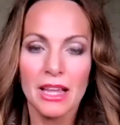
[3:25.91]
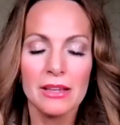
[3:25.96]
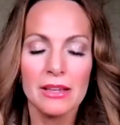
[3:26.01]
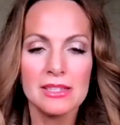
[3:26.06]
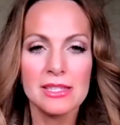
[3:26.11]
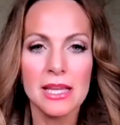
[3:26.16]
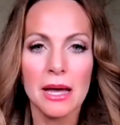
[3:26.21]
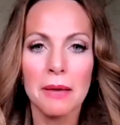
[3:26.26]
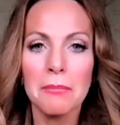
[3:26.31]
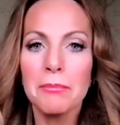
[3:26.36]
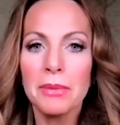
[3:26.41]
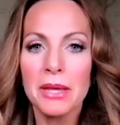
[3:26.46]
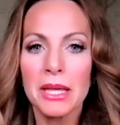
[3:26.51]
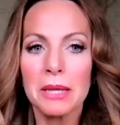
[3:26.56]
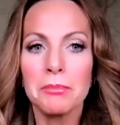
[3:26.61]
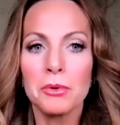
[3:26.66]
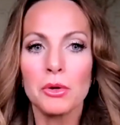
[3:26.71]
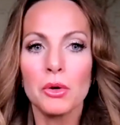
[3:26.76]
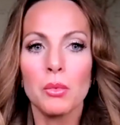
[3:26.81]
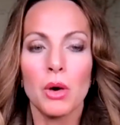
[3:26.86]
Some
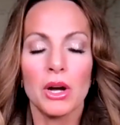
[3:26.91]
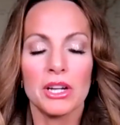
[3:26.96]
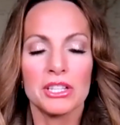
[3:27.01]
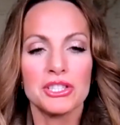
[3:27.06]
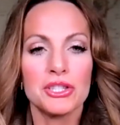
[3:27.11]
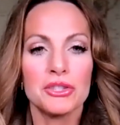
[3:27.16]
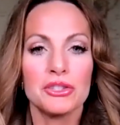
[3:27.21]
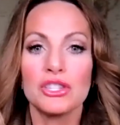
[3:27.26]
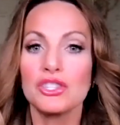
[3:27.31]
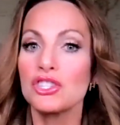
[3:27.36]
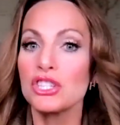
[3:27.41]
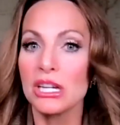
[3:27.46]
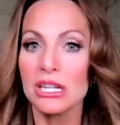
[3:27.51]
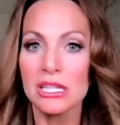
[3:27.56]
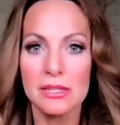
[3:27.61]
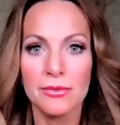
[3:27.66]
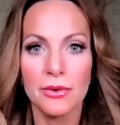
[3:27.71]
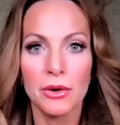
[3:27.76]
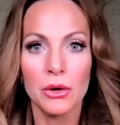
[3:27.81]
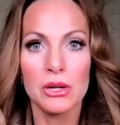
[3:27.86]
people want you to
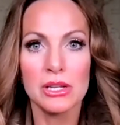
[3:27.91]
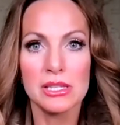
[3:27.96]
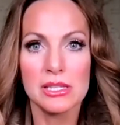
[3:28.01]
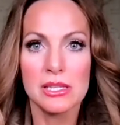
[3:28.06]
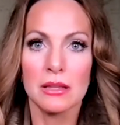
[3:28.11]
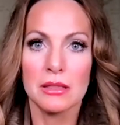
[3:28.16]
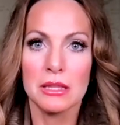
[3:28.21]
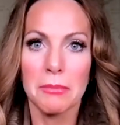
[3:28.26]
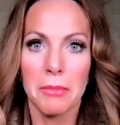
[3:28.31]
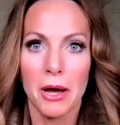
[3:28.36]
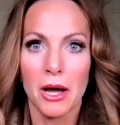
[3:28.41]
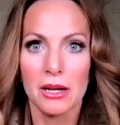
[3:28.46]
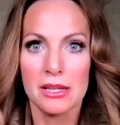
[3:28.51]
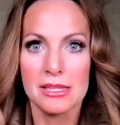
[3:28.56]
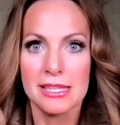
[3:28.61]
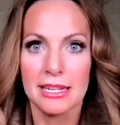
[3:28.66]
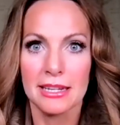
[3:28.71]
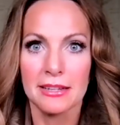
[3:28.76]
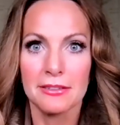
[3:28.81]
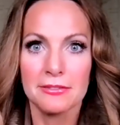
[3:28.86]
just focus on the
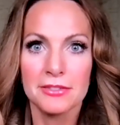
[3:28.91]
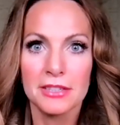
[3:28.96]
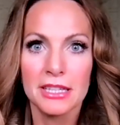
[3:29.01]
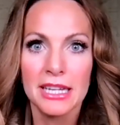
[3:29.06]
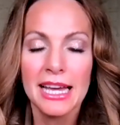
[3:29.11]
positive,